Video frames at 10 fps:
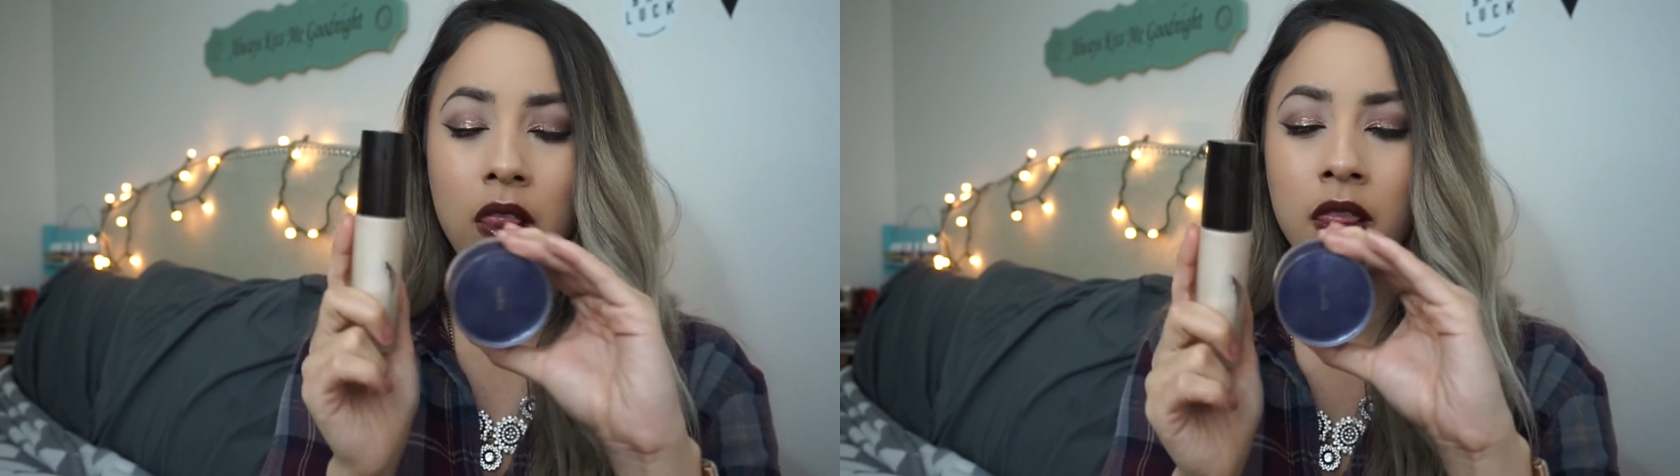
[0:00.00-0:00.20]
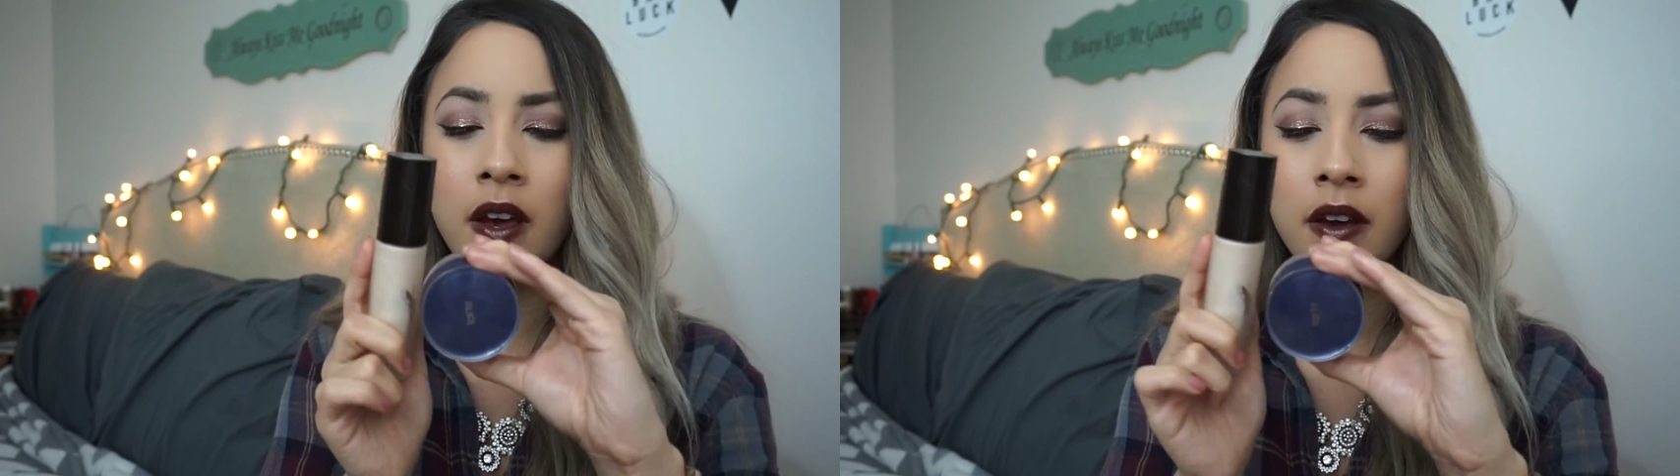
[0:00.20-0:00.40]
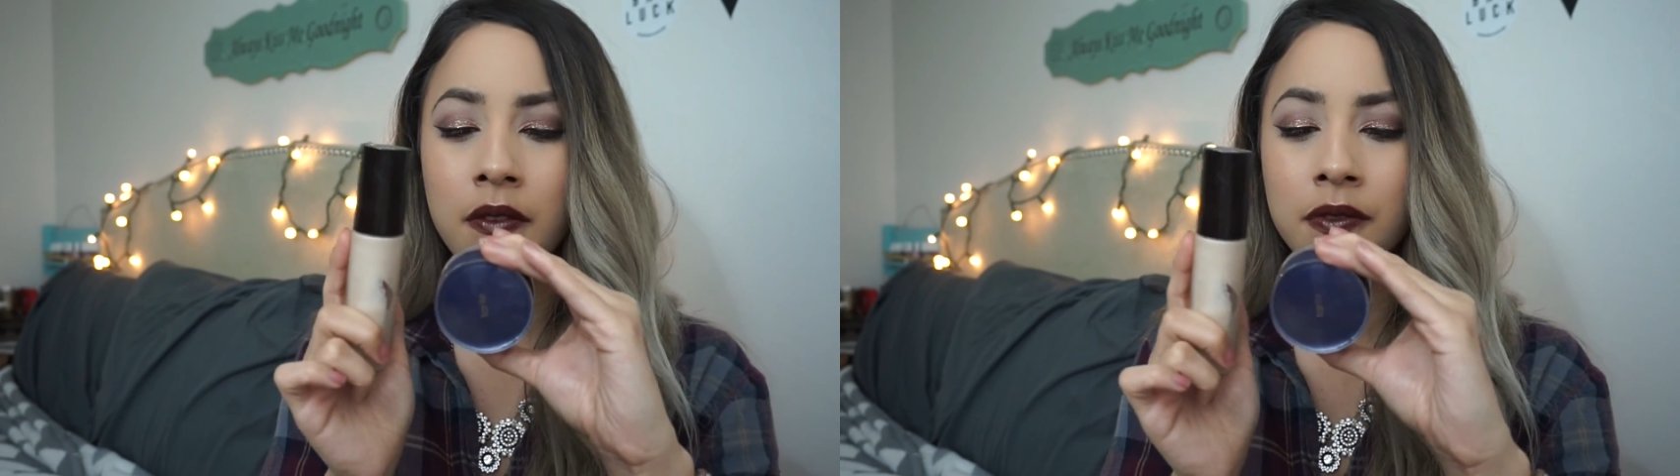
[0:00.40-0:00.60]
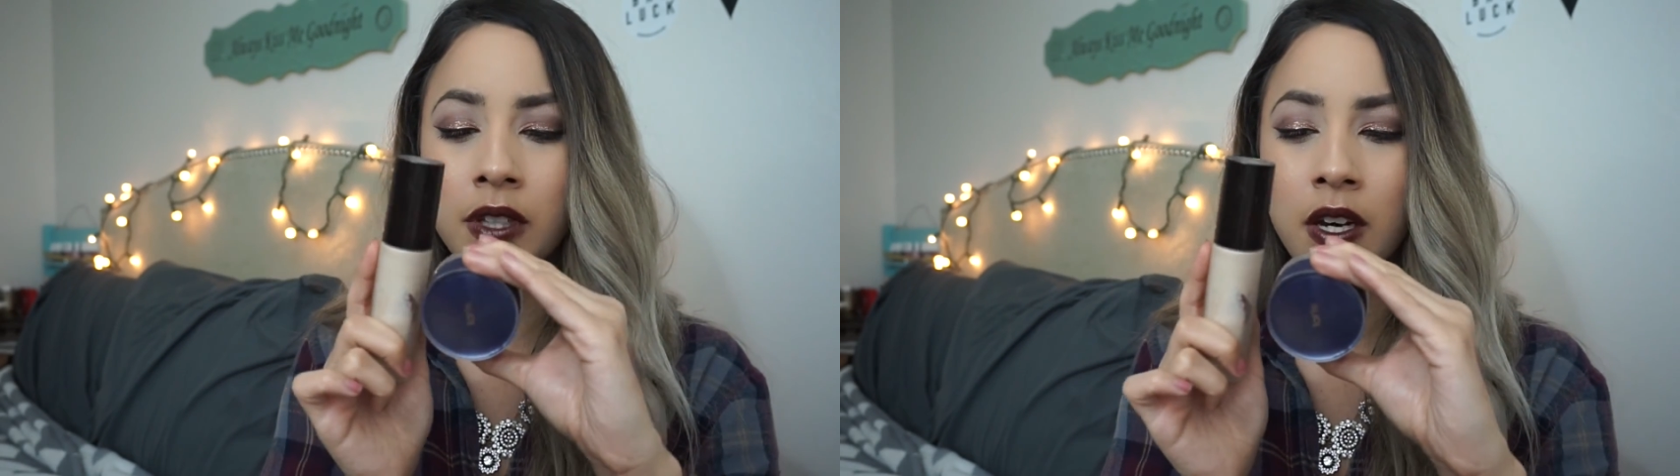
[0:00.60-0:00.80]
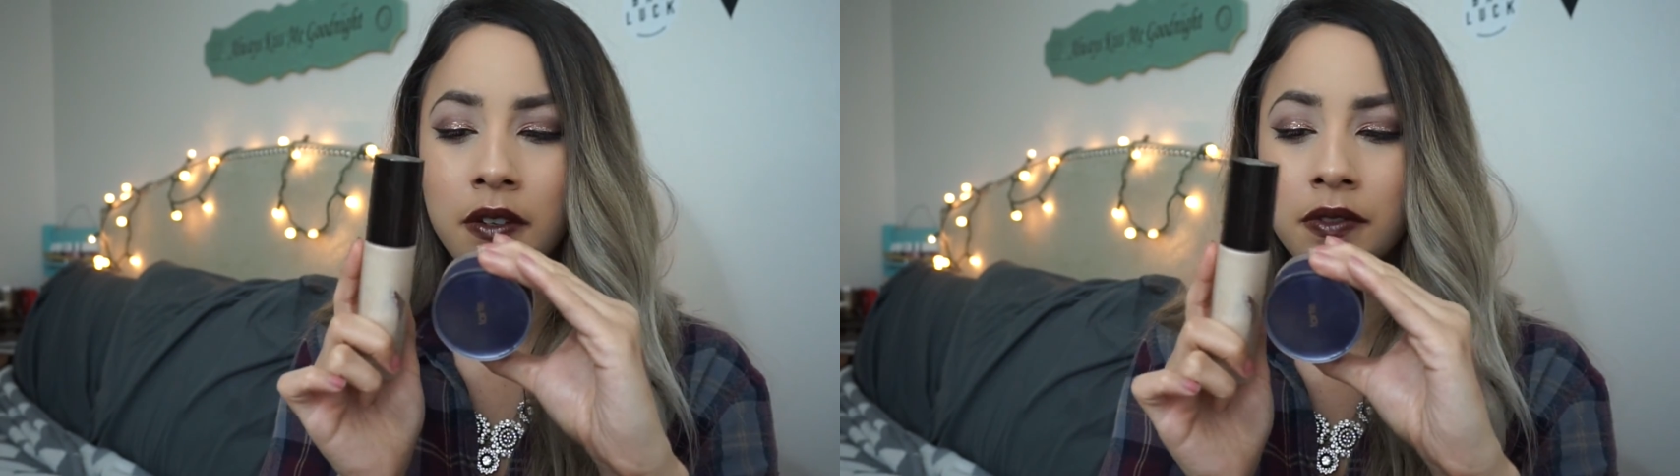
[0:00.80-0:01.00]
Love,
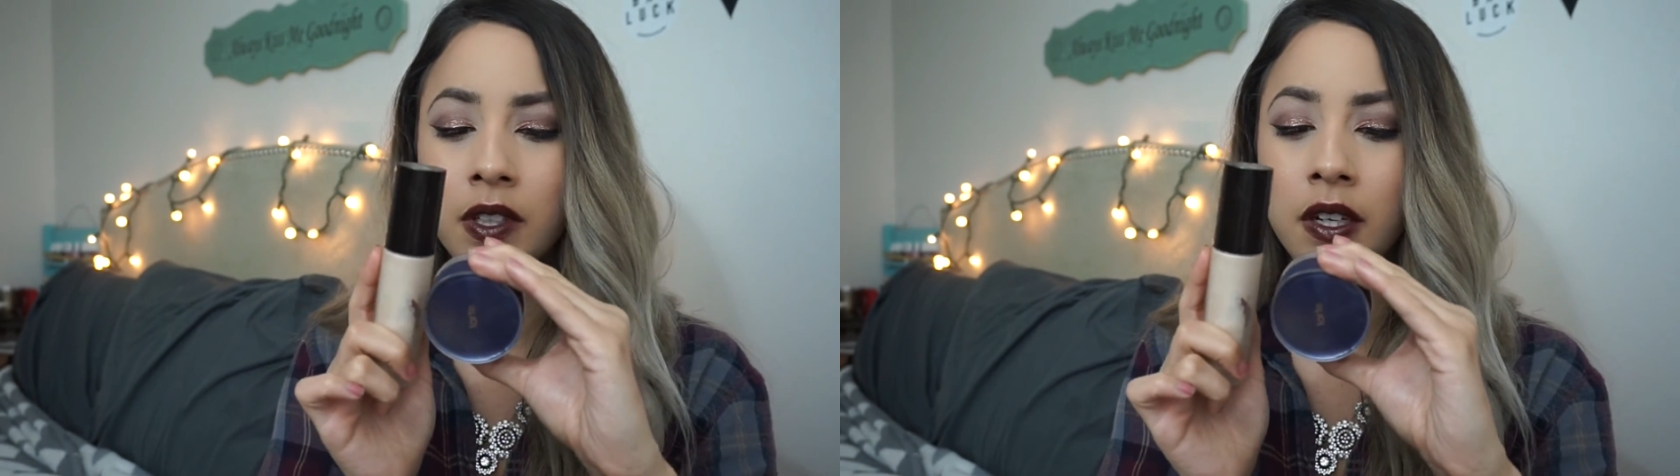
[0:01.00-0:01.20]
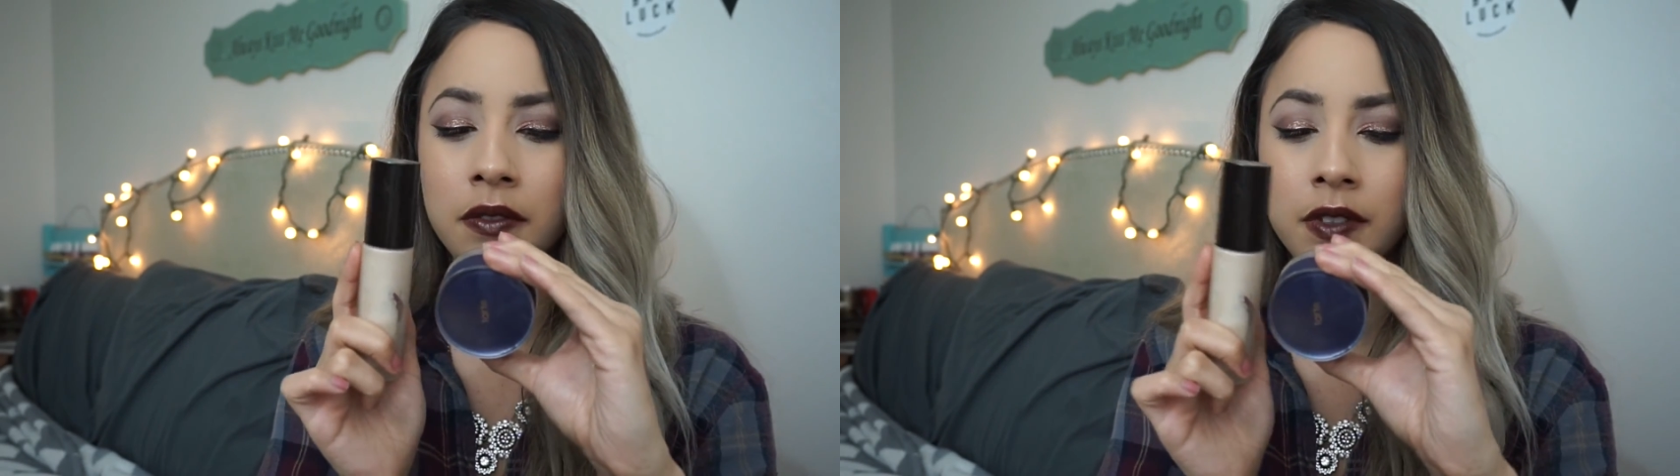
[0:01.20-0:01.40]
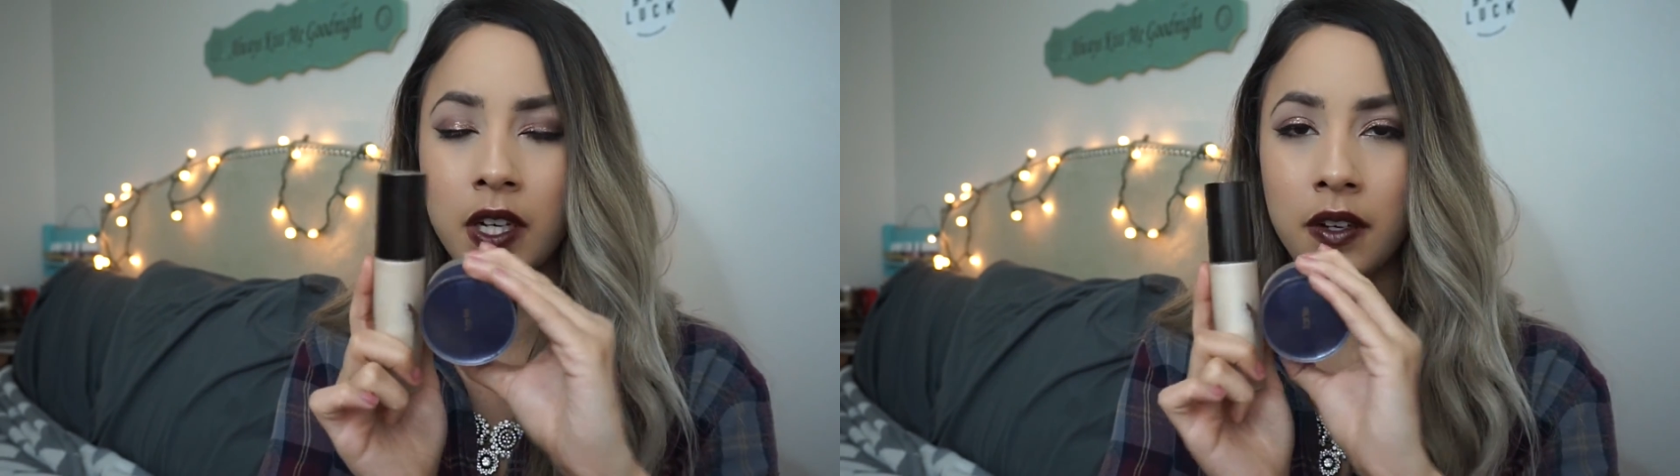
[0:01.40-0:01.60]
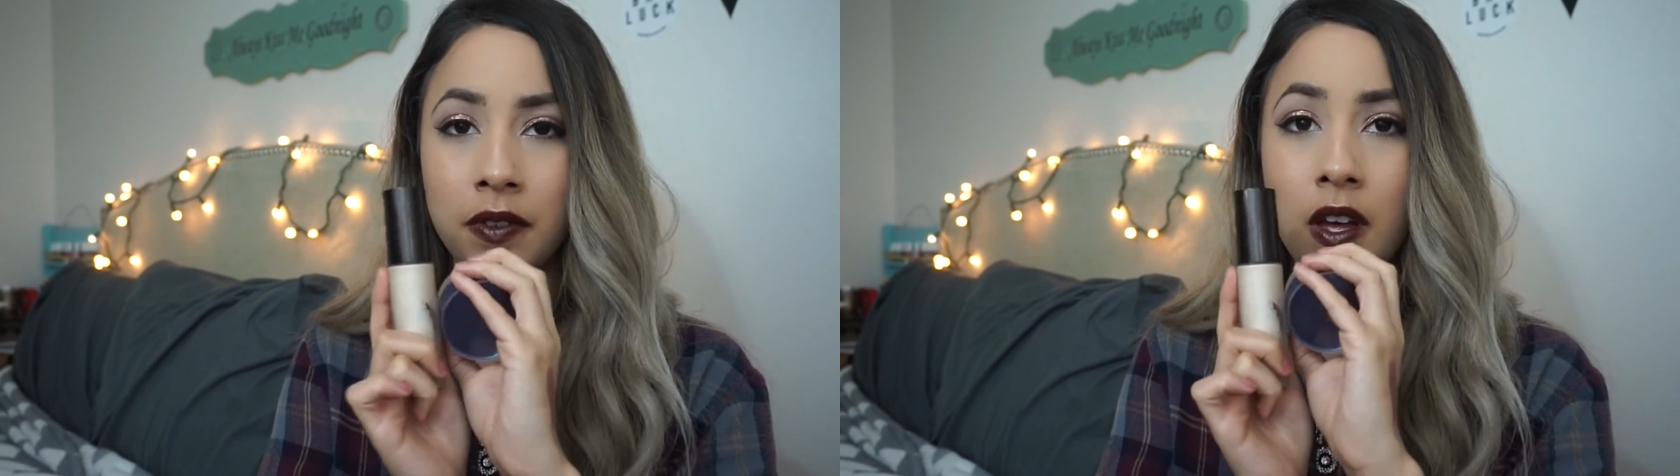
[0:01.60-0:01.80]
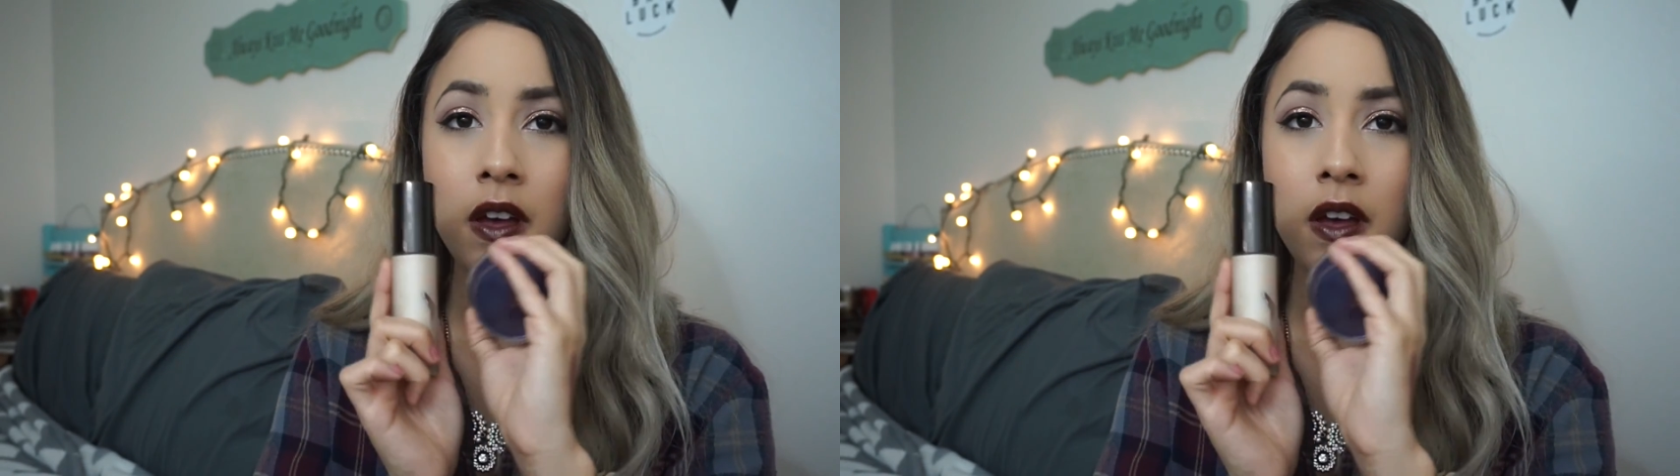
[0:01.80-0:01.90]
love, love, love,